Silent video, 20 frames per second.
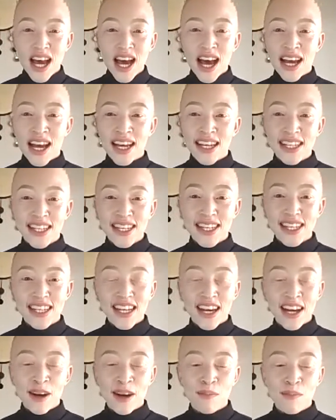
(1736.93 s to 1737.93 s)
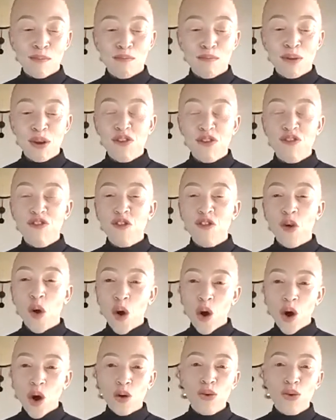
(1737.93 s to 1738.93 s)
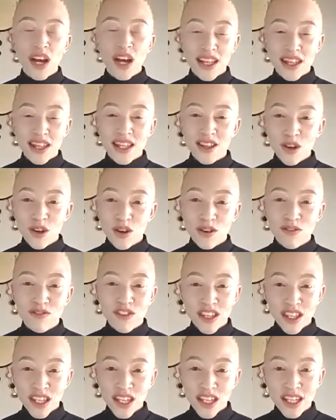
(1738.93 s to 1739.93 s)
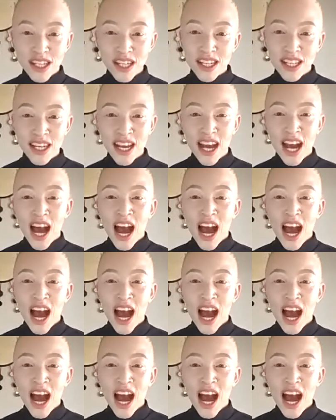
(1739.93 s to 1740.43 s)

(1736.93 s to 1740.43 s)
And before we had this conversation,